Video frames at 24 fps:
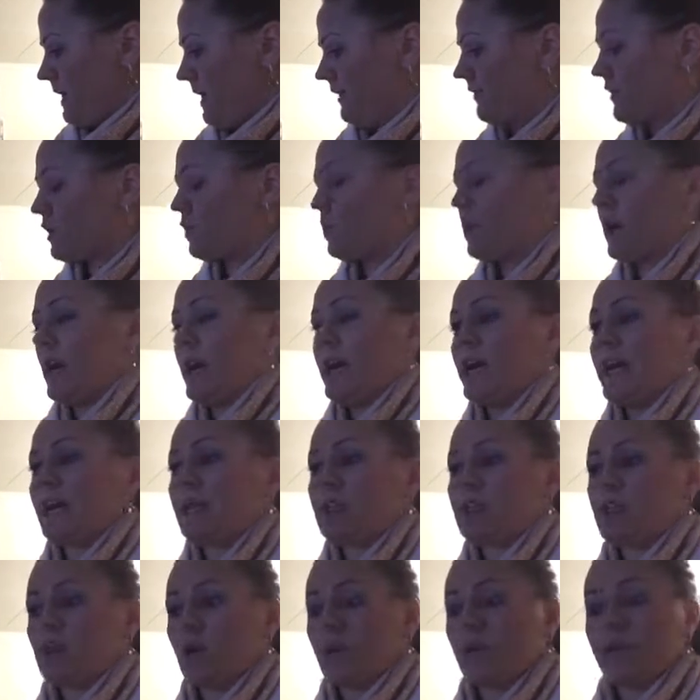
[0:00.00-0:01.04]
If there were any
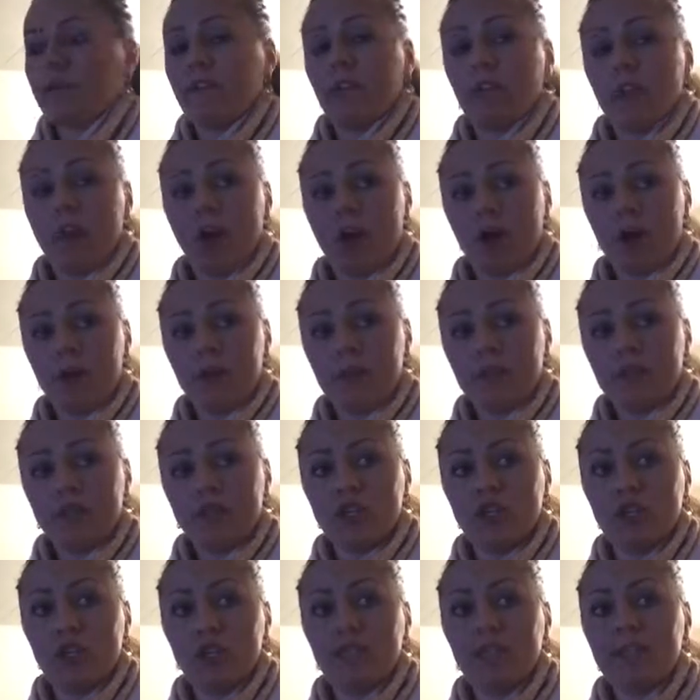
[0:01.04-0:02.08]
sort of alarm
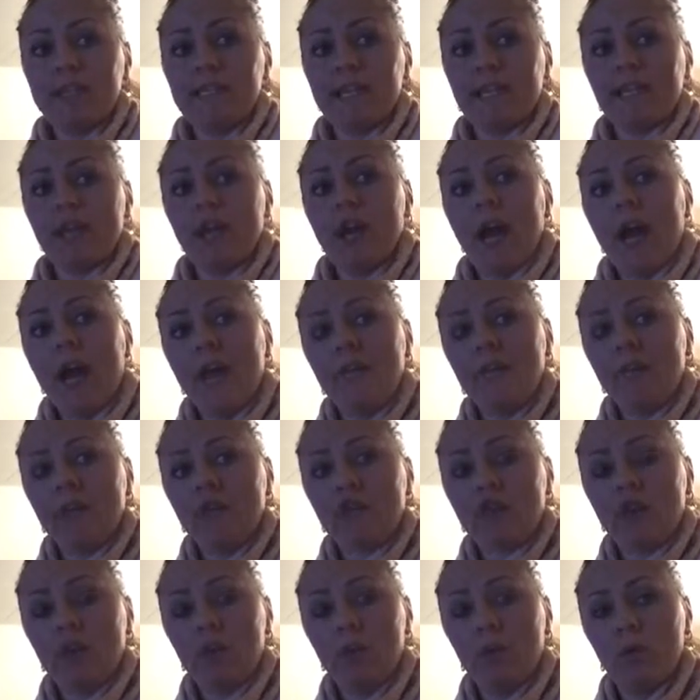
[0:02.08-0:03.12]
issues and you're having
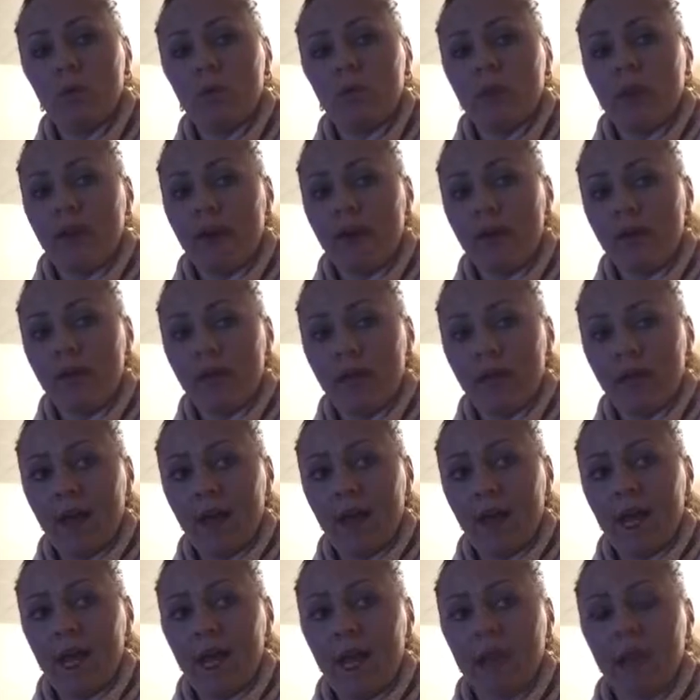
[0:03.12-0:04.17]
trouble with air in
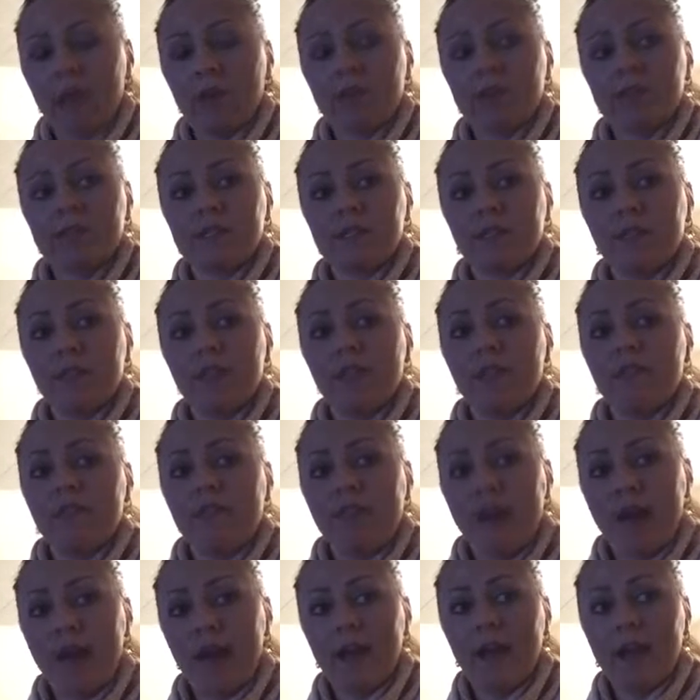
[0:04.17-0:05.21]
line or something
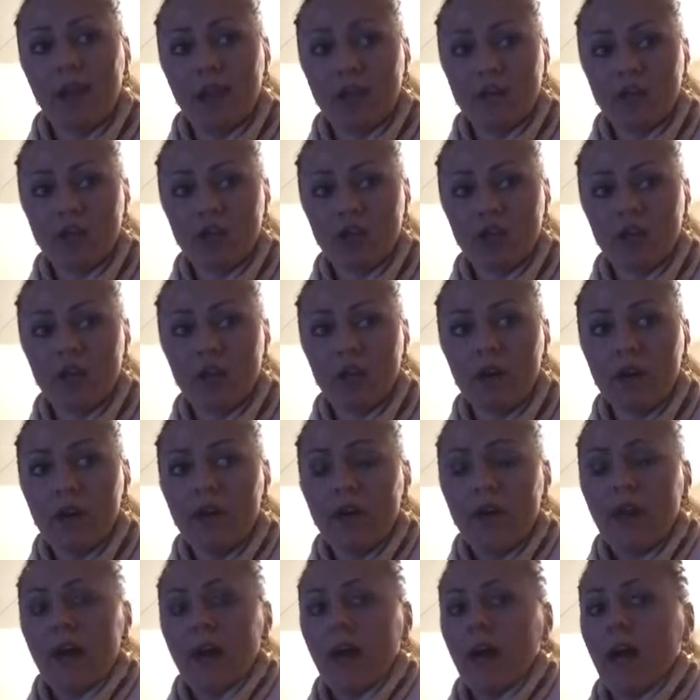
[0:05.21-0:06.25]
of that nature,
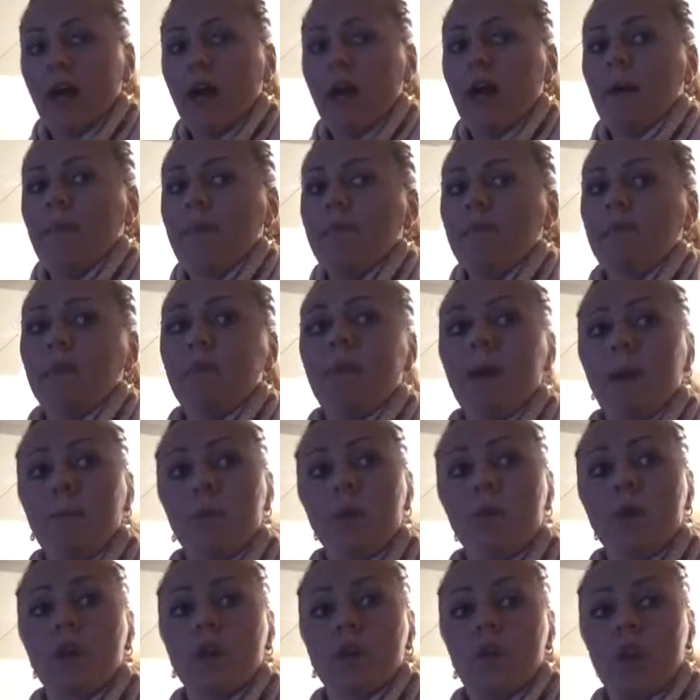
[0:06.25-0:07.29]
the
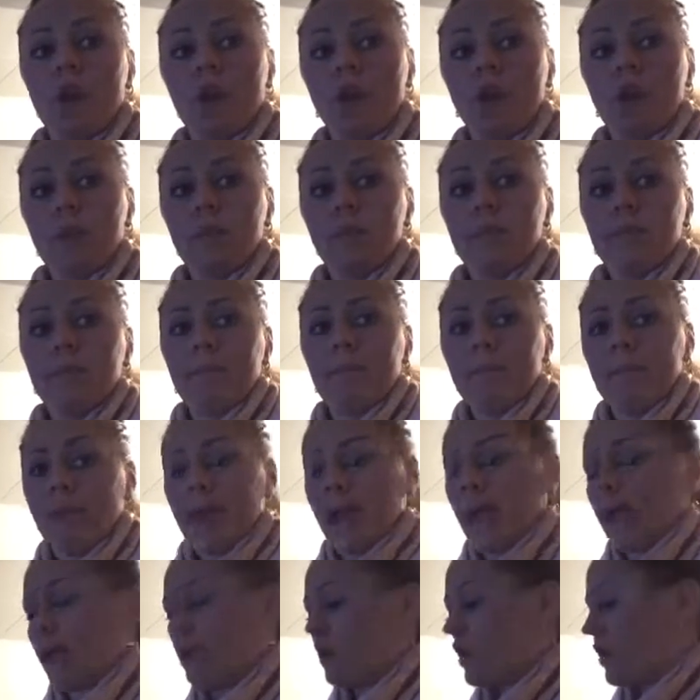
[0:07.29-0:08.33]
pump would alarm
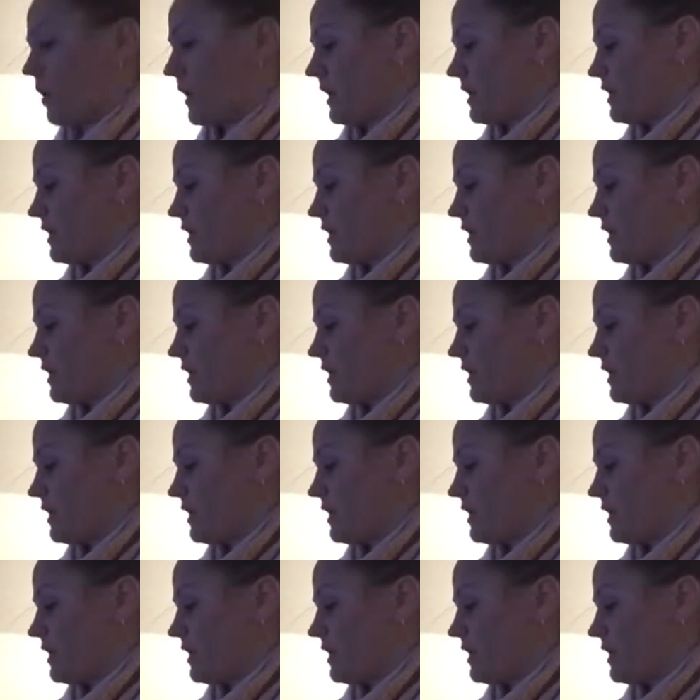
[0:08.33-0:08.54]
and go